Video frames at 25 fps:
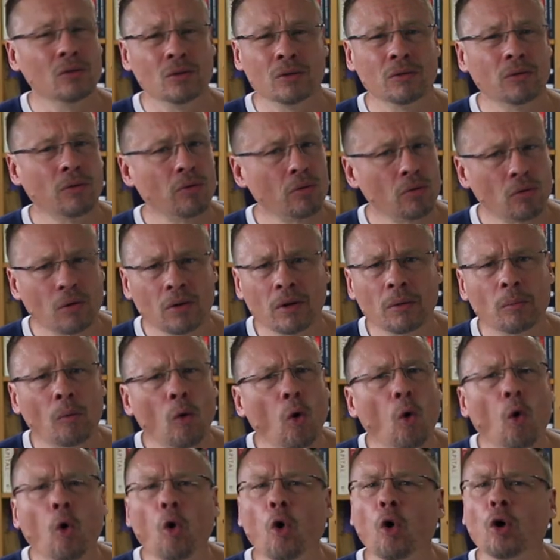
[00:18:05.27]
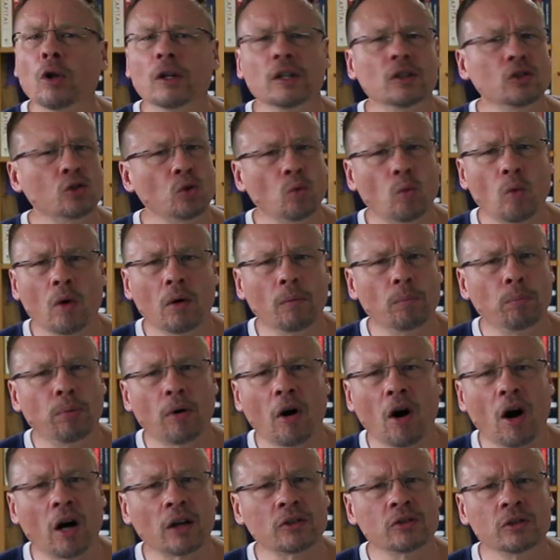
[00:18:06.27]
don't throw them all into
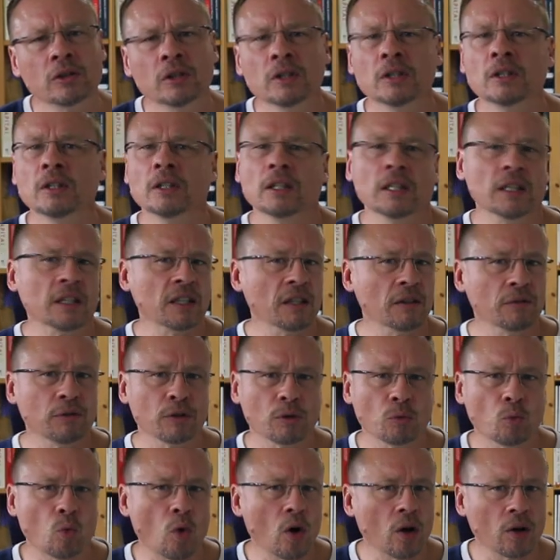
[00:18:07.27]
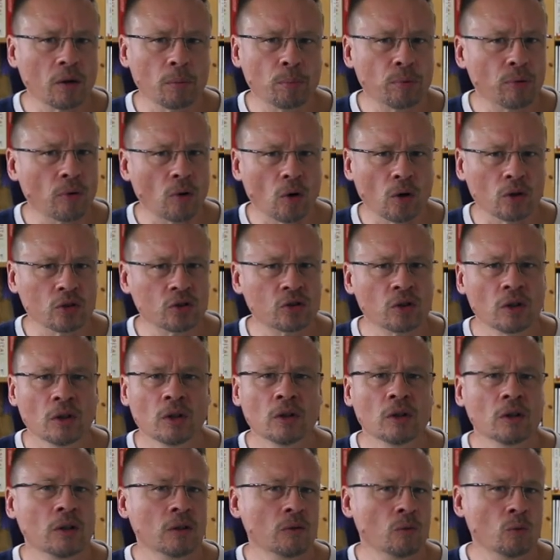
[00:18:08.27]
one pot and give it one
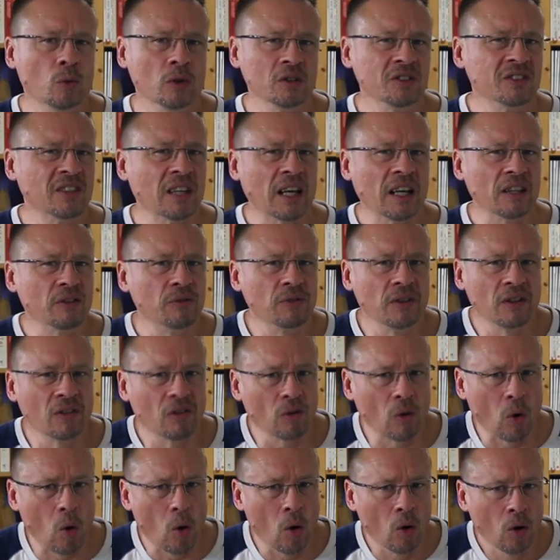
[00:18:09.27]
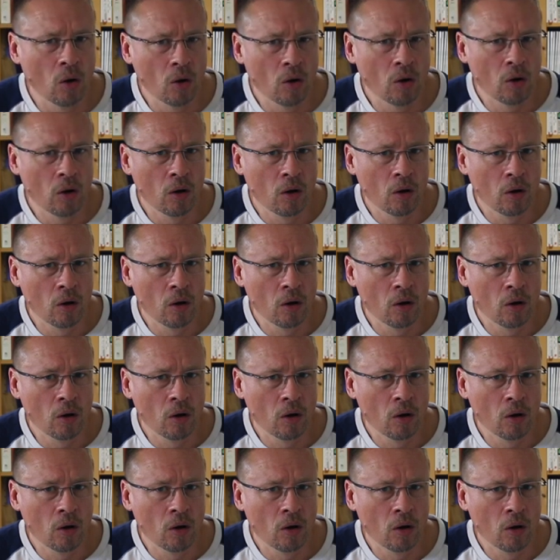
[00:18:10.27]
approach, one size fits all.